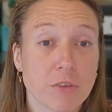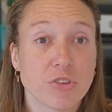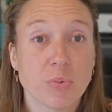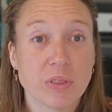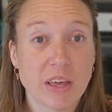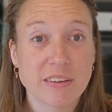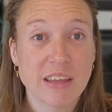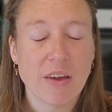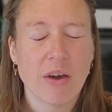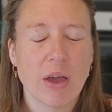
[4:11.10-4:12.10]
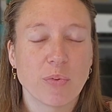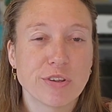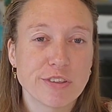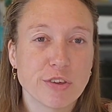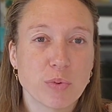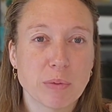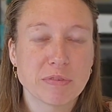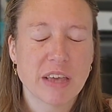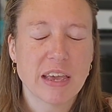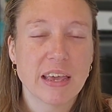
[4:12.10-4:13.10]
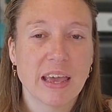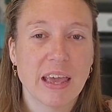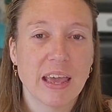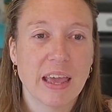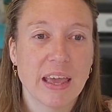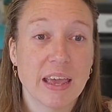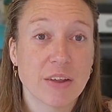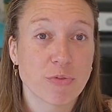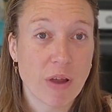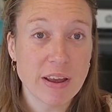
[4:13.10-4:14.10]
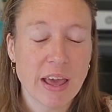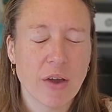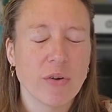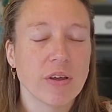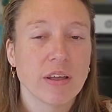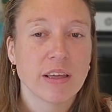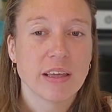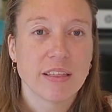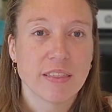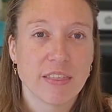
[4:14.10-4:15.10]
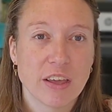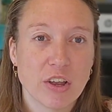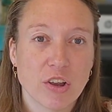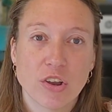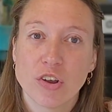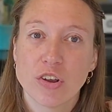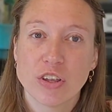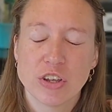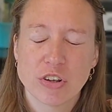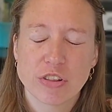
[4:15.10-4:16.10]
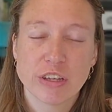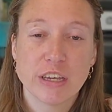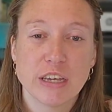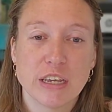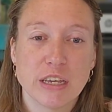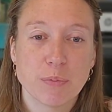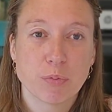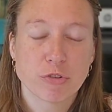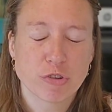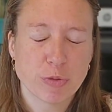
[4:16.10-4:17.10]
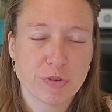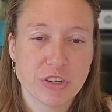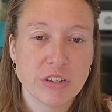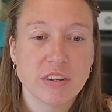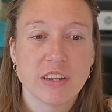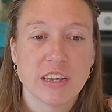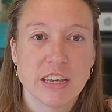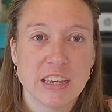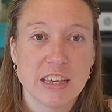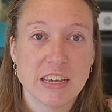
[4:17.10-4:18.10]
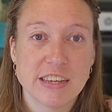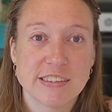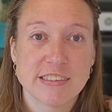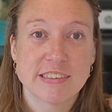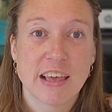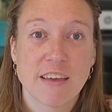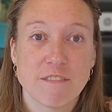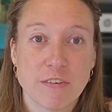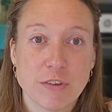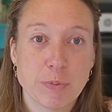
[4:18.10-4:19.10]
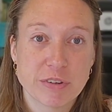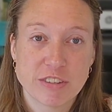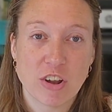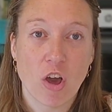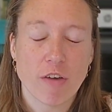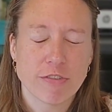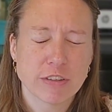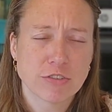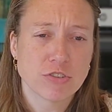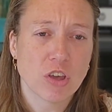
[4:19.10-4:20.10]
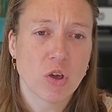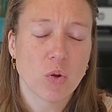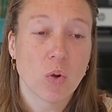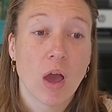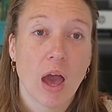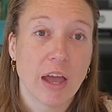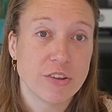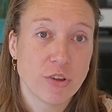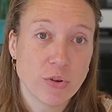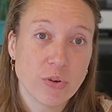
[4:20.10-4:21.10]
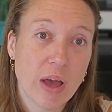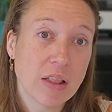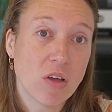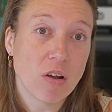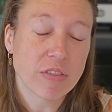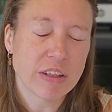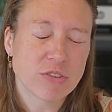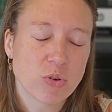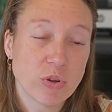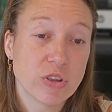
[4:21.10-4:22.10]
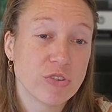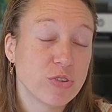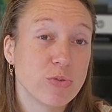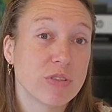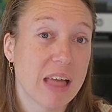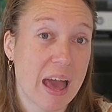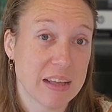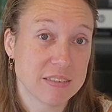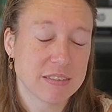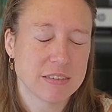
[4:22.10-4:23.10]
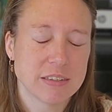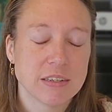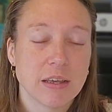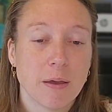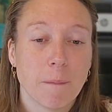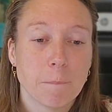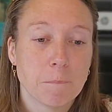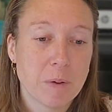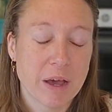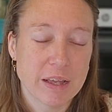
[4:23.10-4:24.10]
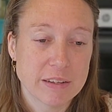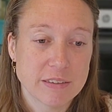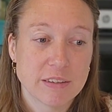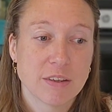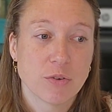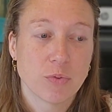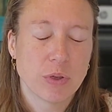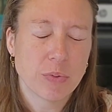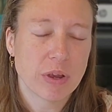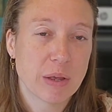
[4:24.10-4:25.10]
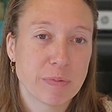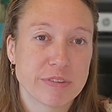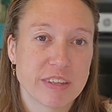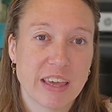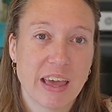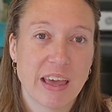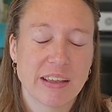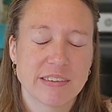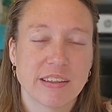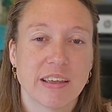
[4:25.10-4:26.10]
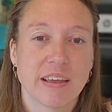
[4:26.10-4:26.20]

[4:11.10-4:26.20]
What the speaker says: So we lucked out. I went to their website, and right now, their yearly prescription is 50% off. So I don't know how long that's going to last, but we were able to get